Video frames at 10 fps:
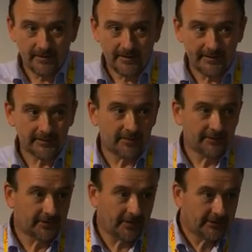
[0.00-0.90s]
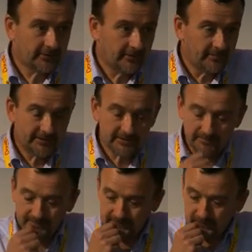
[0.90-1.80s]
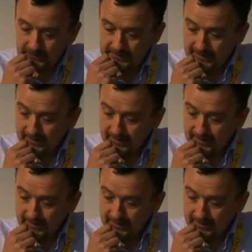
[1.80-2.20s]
And Enterprise Ireland, who I've mentioned before,